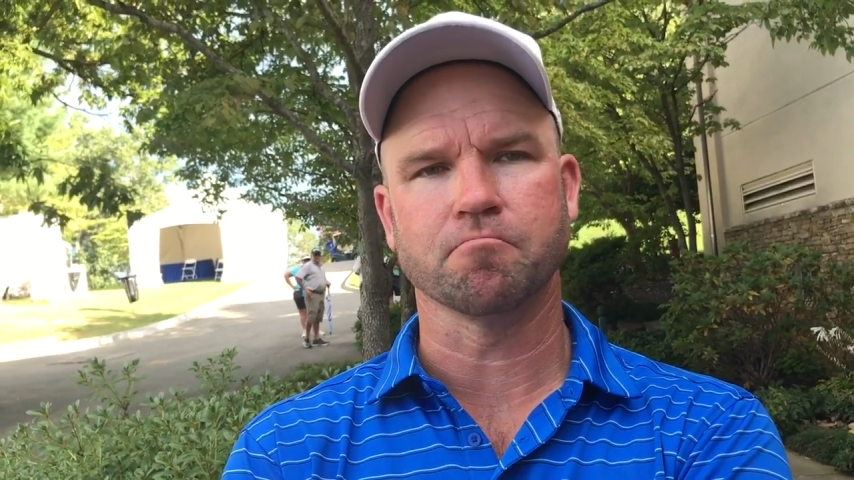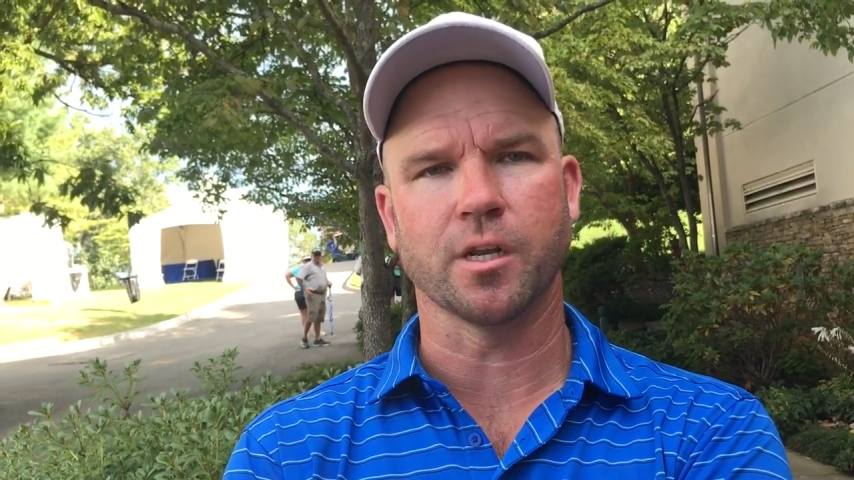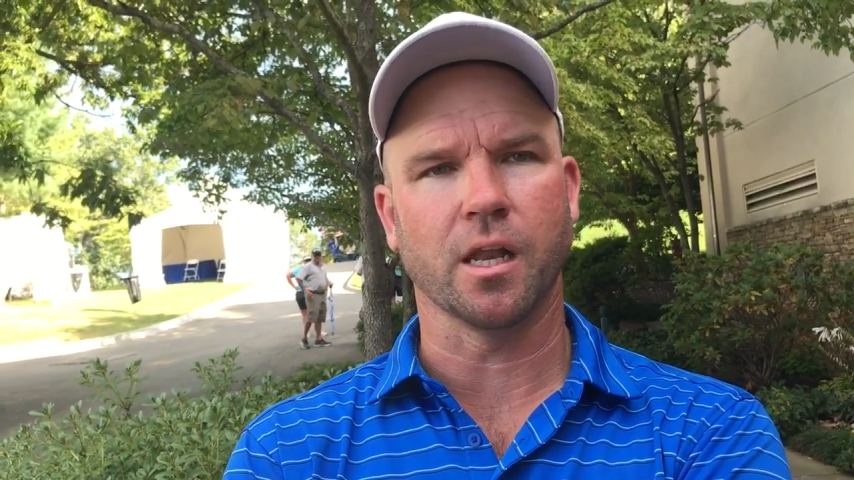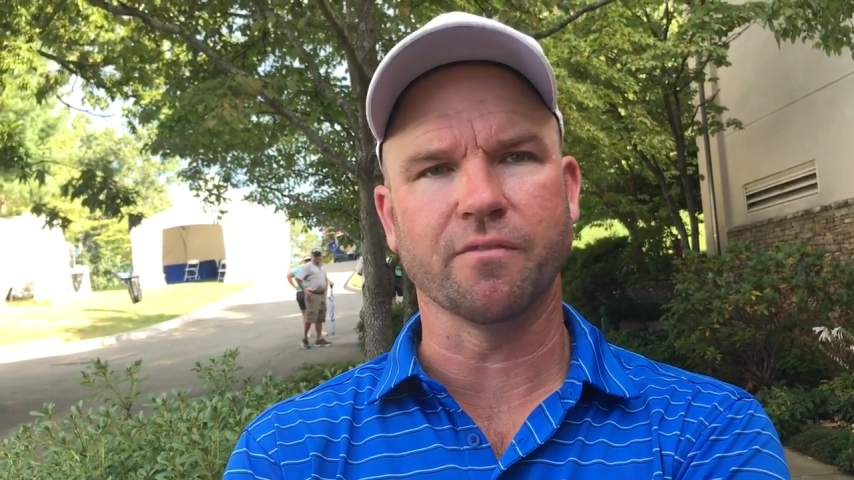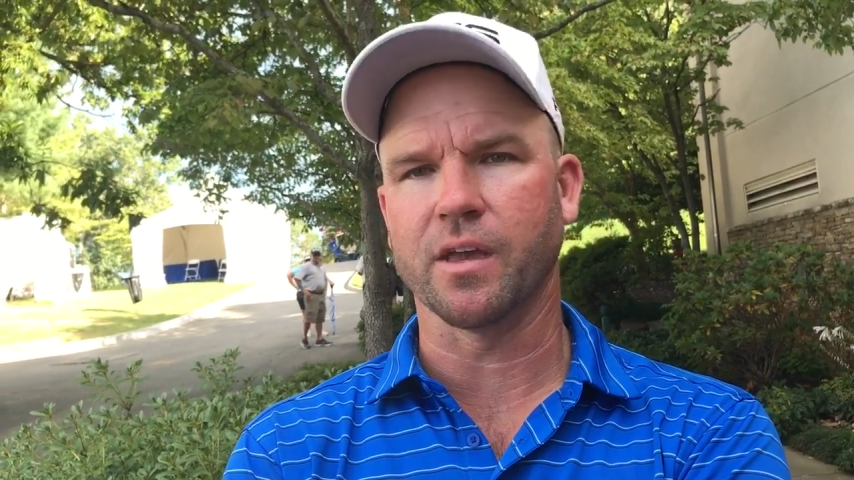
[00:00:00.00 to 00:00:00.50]

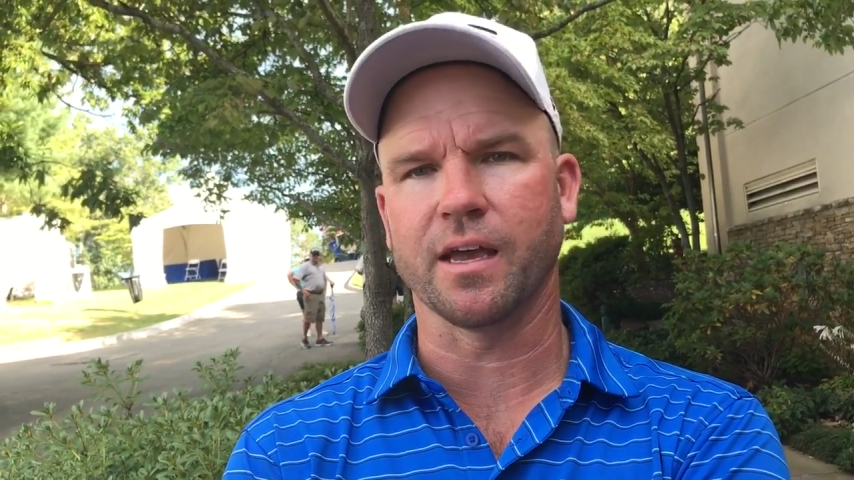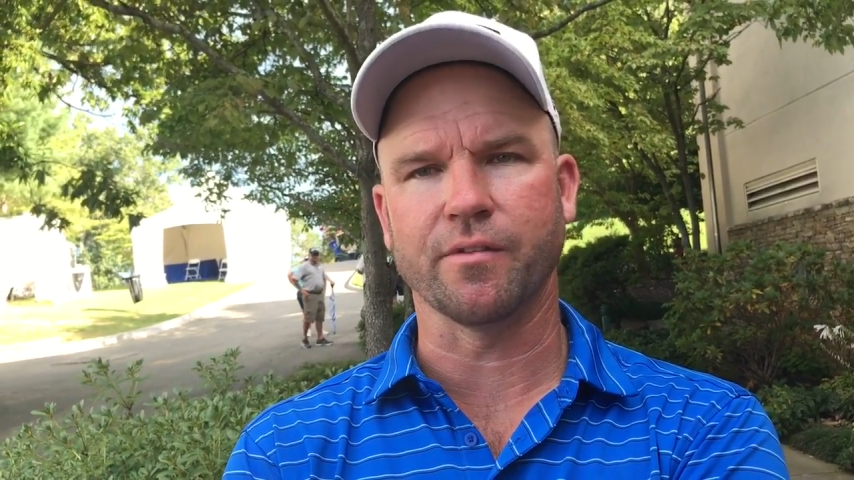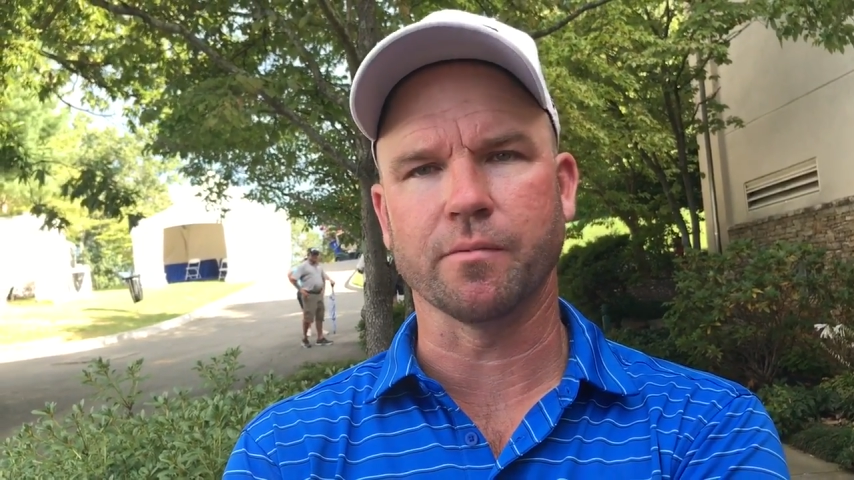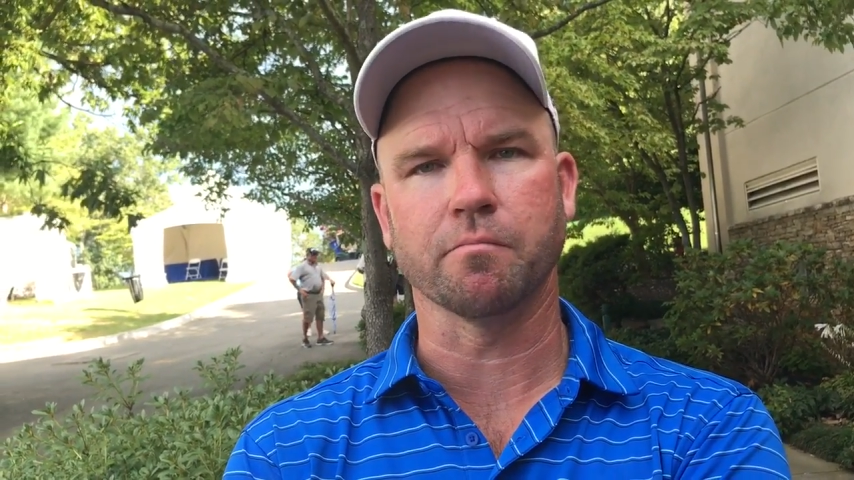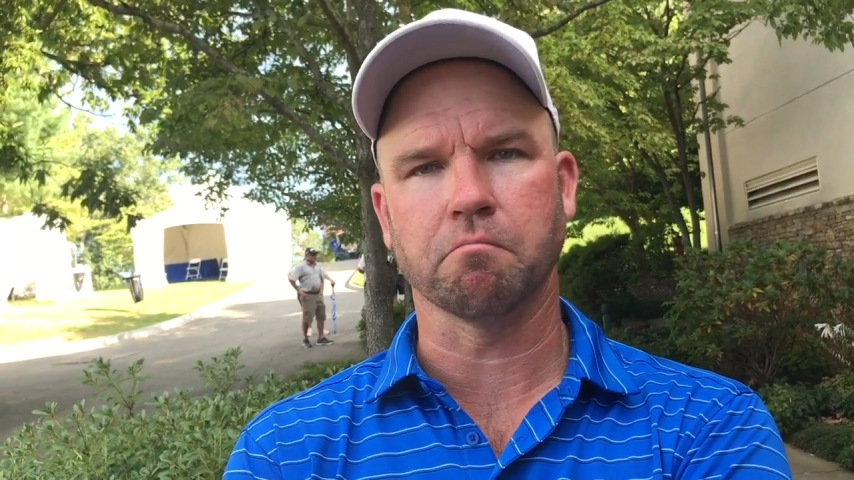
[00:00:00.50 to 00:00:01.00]
we'd love to
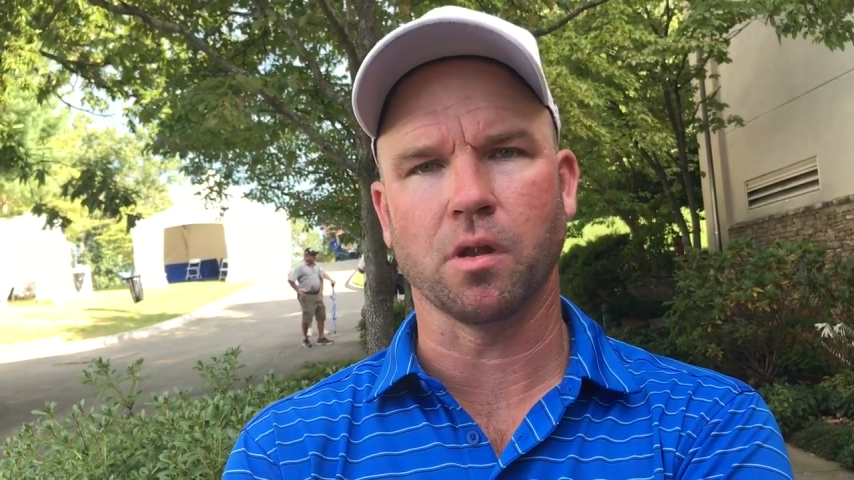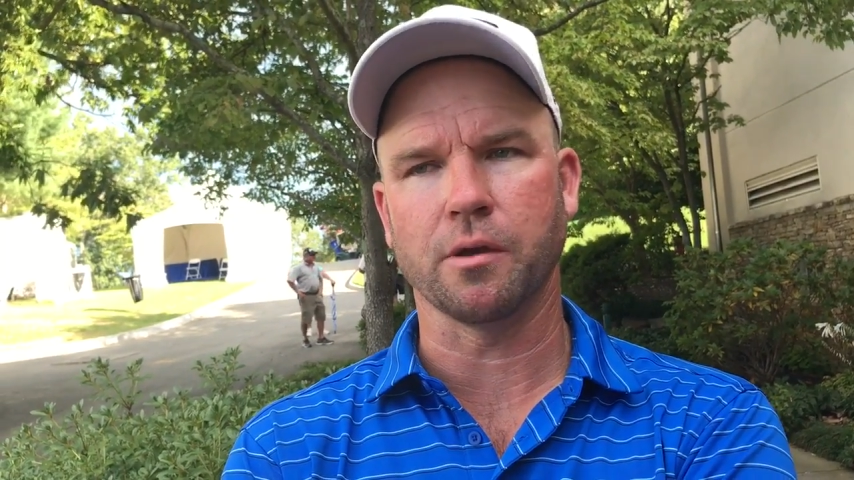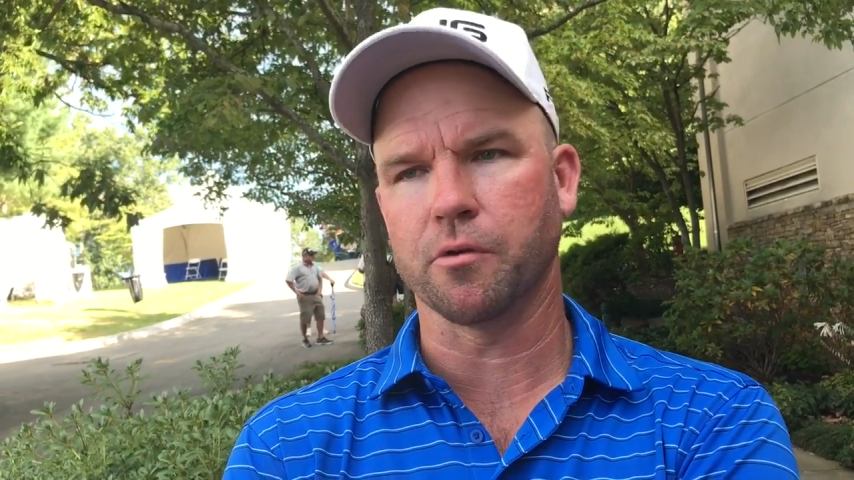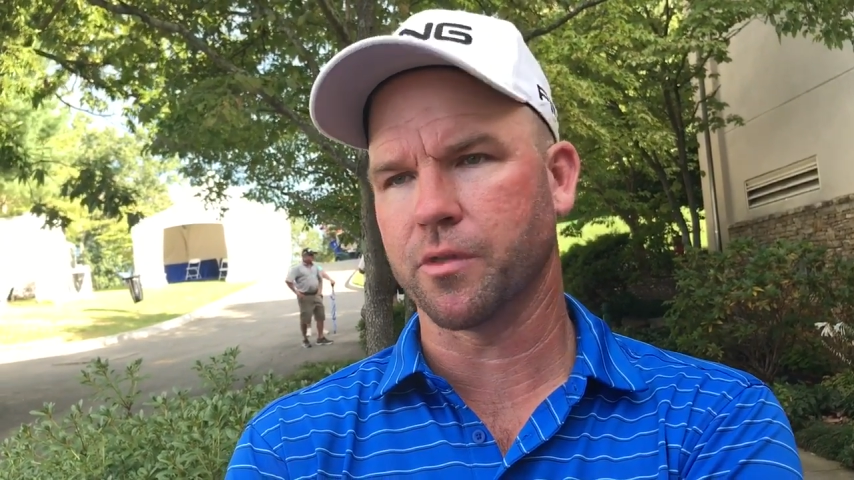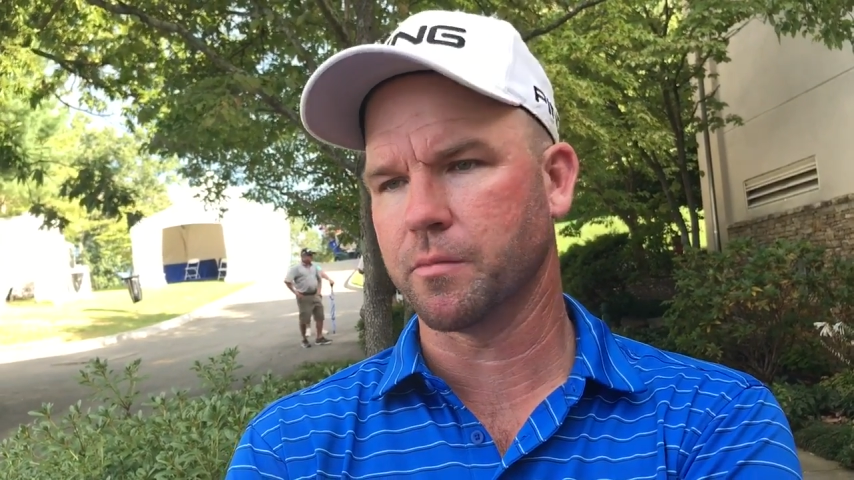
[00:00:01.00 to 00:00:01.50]
have you
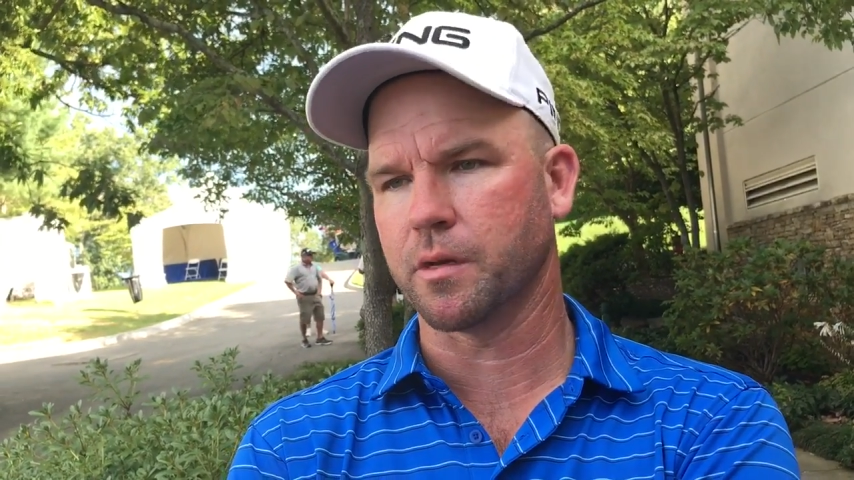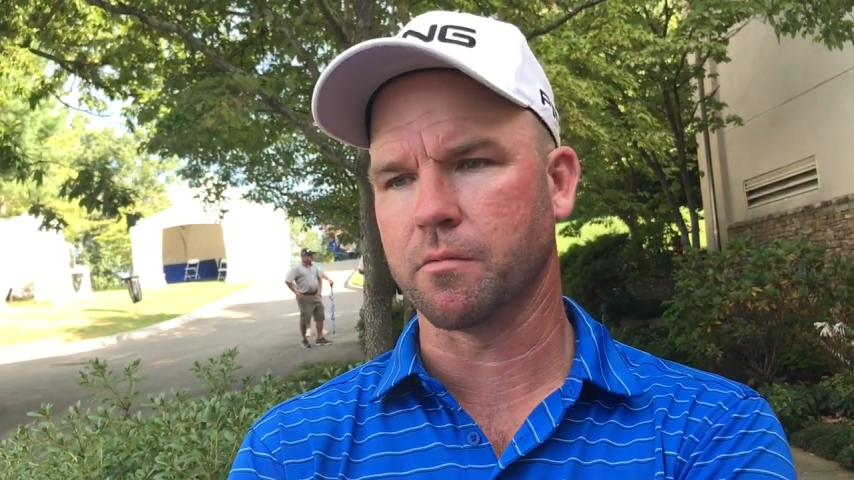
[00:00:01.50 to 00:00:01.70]
play with them,